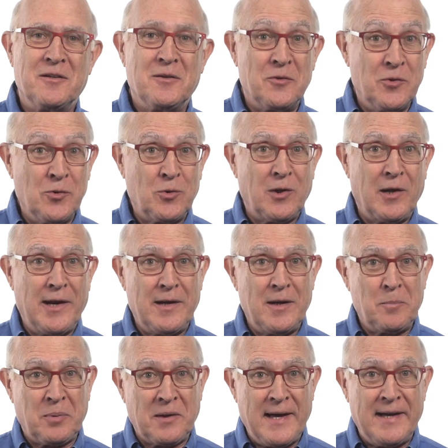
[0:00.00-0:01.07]

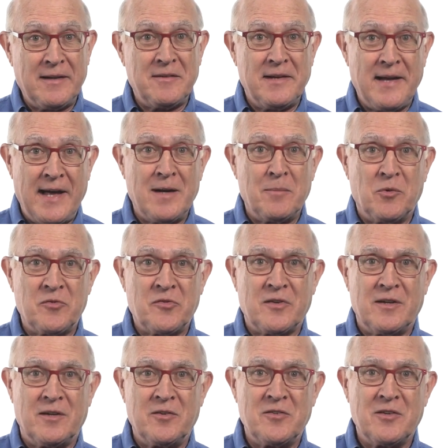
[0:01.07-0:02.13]
nucleated plant and animal
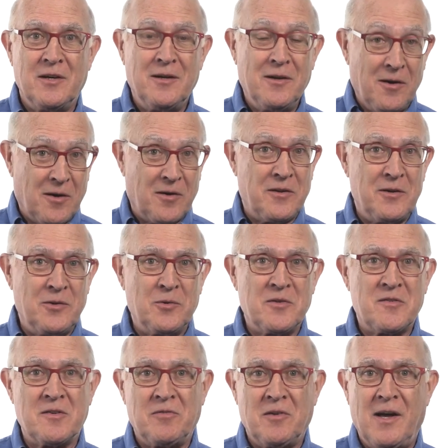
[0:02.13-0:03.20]
cells, are the
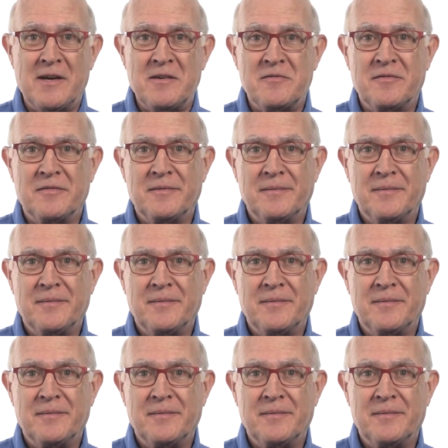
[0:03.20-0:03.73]
units of life.